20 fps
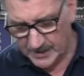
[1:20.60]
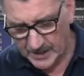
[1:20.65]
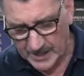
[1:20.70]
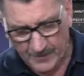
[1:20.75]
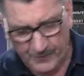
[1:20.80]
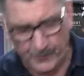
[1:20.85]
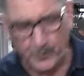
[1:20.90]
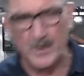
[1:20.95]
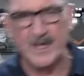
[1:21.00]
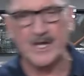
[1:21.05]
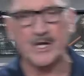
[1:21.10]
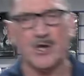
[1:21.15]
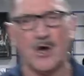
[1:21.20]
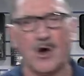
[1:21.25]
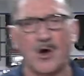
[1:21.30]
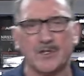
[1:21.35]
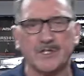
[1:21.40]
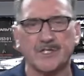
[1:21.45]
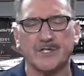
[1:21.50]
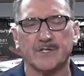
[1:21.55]
if
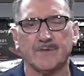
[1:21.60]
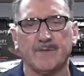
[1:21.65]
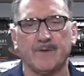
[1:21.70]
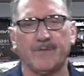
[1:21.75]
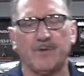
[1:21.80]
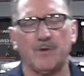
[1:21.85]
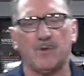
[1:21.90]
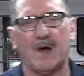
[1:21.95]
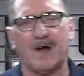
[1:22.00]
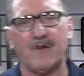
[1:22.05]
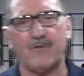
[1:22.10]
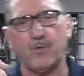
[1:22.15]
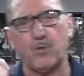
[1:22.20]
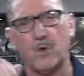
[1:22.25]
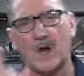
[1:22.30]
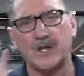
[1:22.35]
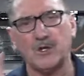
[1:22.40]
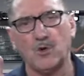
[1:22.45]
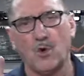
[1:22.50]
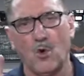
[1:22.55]
you have
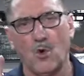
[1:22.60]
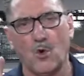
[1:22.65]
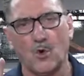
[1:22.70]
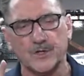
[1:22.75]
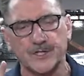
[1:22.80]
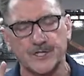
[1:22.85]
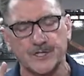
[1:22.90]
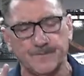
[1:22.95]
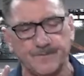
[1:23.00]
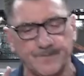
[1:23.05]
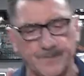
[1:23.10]
one hose